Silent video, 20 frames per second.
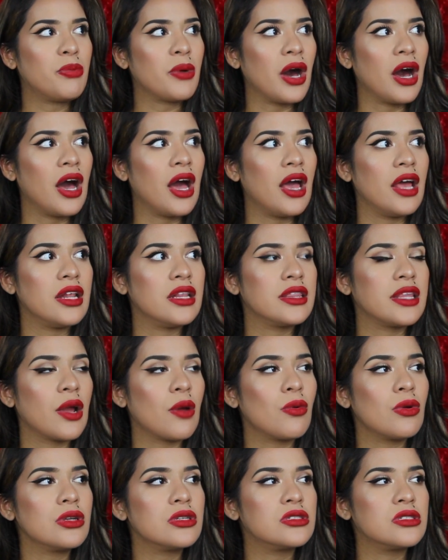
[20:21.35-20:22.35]
but
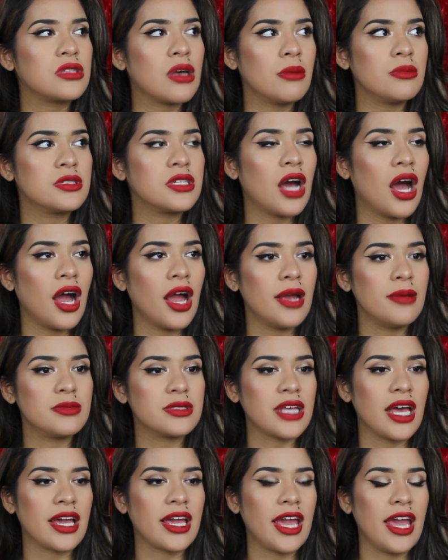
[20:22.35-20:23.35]
there were
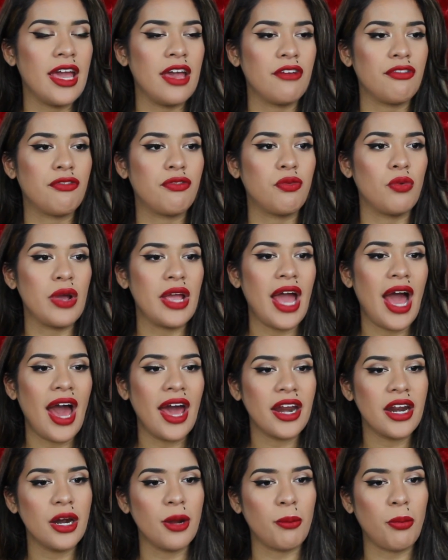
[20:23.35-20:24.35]
sometimes like if we
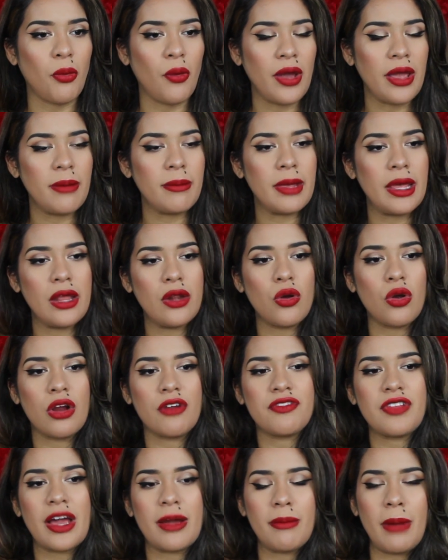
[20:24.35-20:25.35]
had an appointment
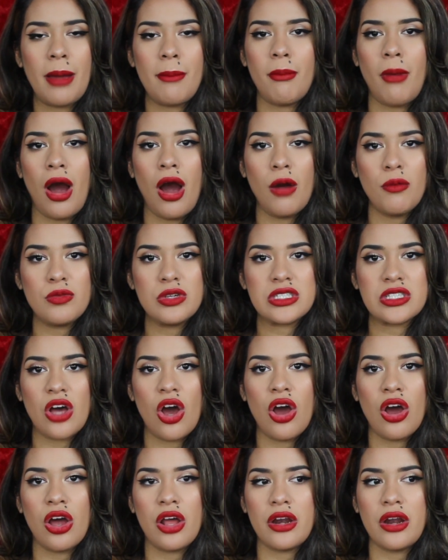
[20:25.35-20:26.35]
or if like my mom was
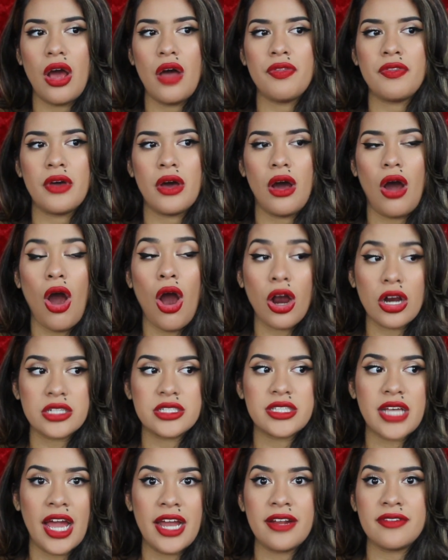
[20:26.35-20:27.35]
on our
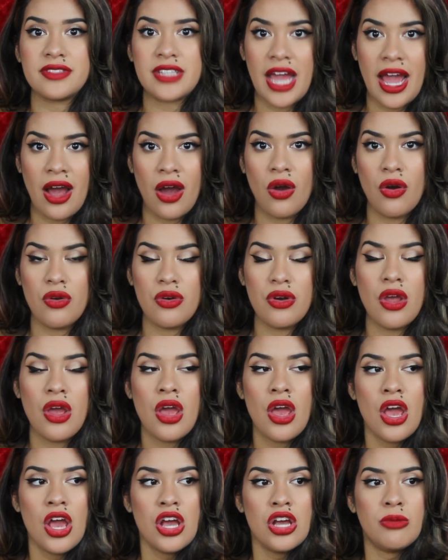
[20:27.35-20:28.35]
side of town,
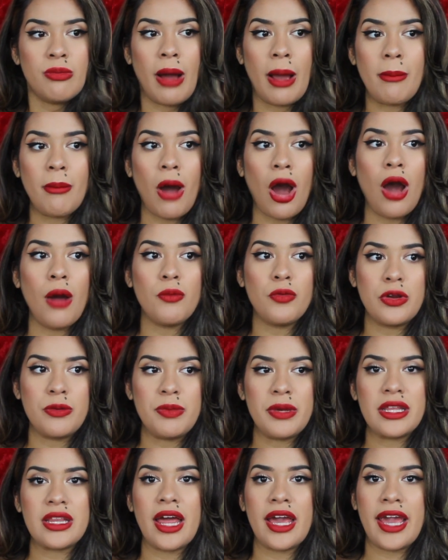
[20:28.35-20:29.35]
my mom
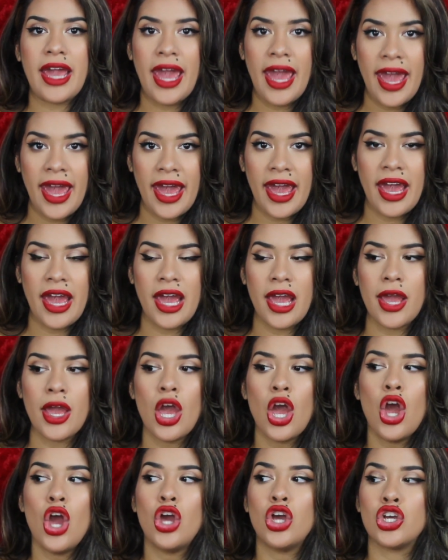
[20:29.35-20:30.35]
would be like,
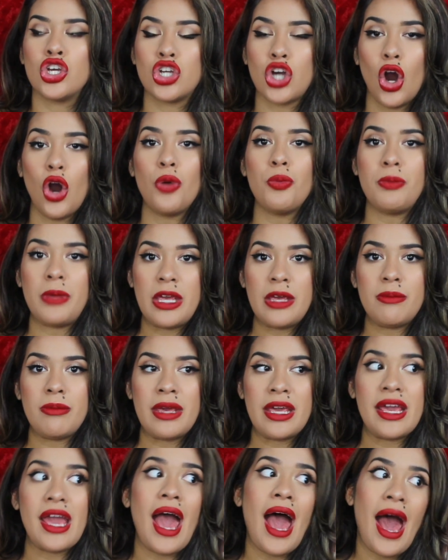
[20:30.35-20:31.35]
hey, go meet
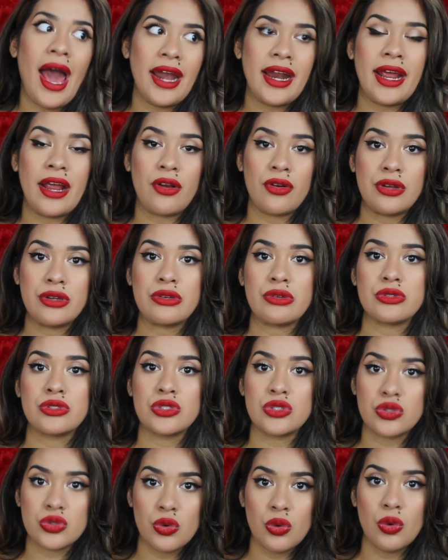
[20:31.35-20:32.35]
me at
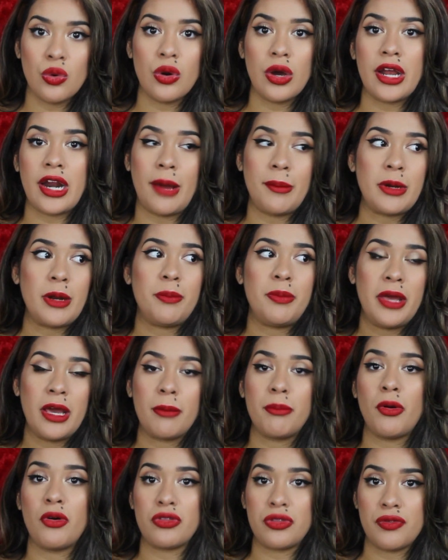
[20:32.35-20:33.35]
Ariel's school and I'm gonna
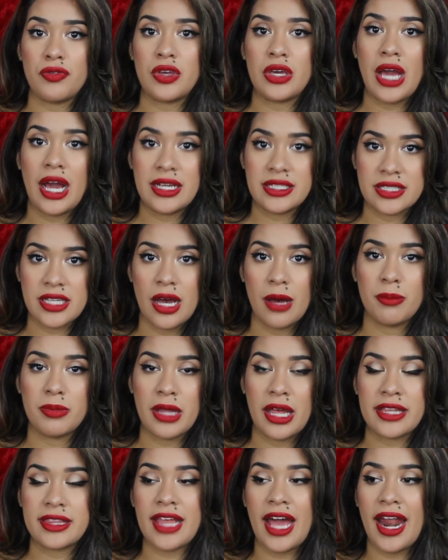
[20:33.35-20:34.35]
pick both of you guys up.
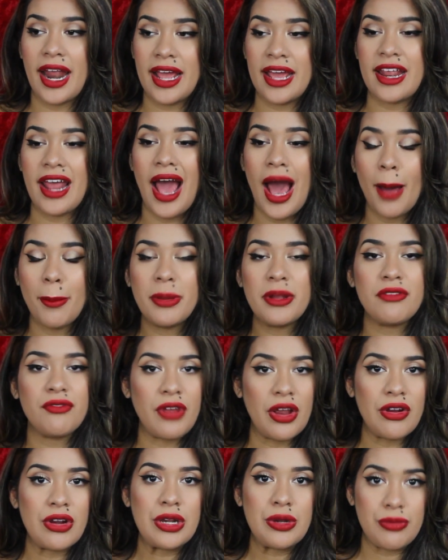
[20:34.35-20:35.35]
Like that, it happened
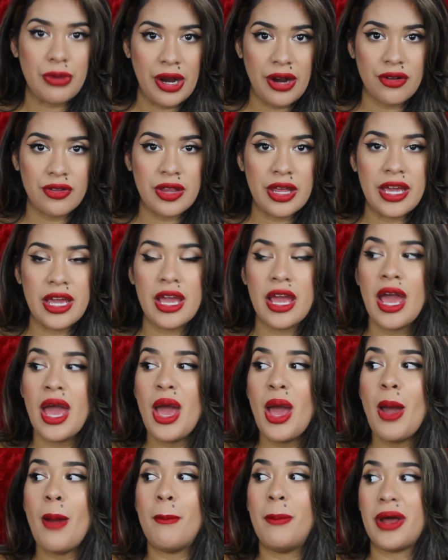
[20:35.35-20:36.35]
very rarely,
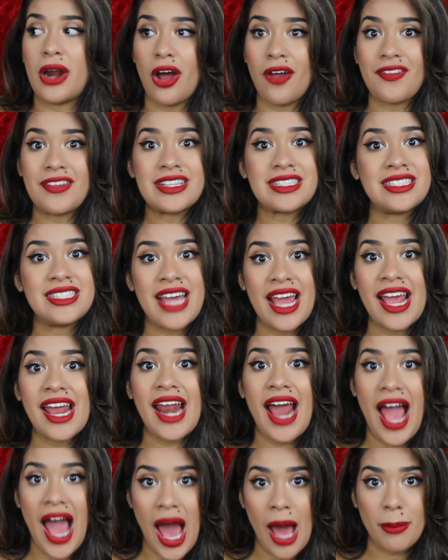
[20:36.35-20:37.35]
but on this day
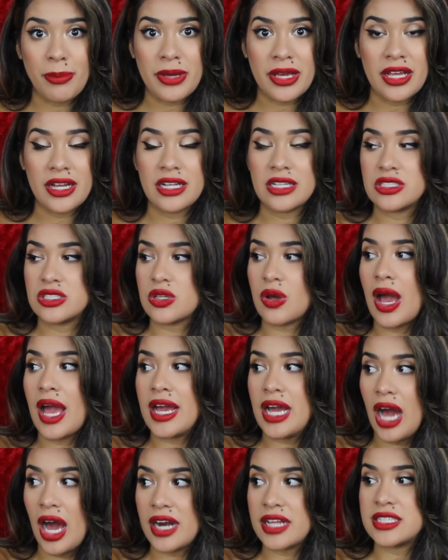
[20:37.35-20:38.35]
it happened. And so
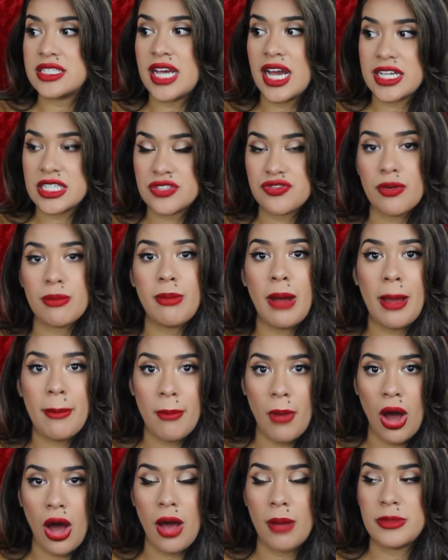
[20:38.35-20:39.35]
I got a text from my
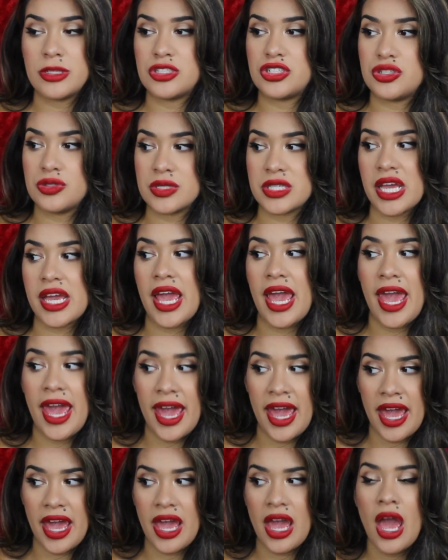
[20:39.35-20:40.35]
mom and she was like,
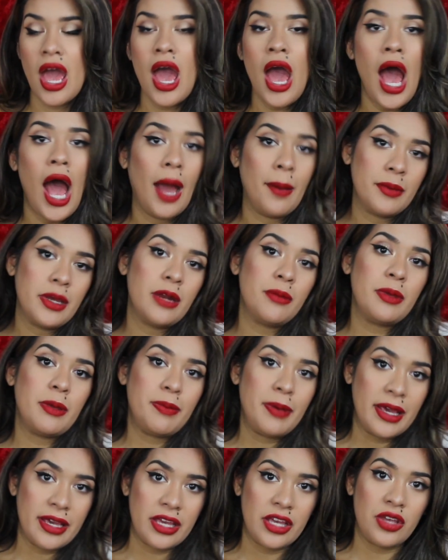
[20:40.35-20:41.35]
hey, I'm gonna
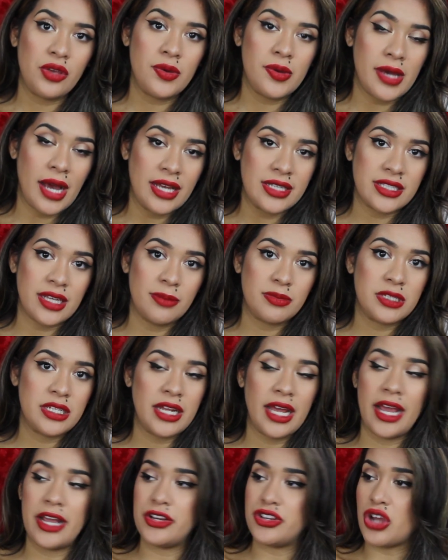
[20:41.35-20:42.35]
be picking you guys up
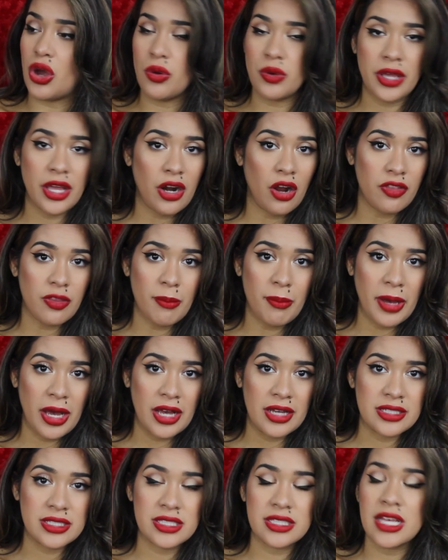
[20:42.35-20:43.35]
today. Don't get on the
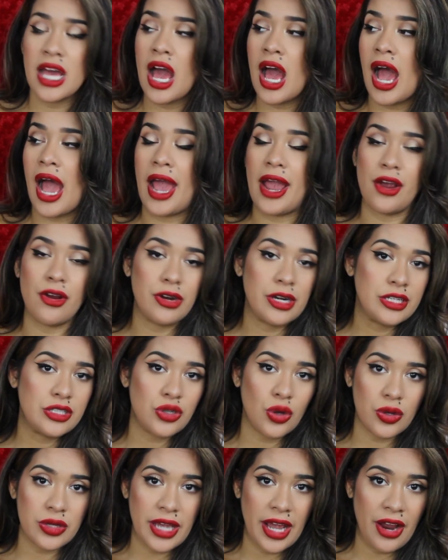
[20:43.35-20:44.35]
bus. I already
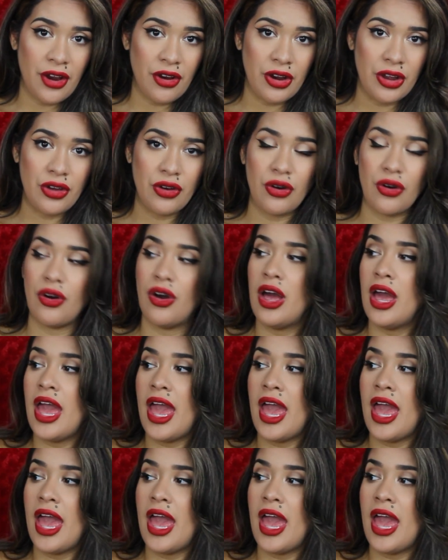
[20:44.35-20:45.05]
told Ariel,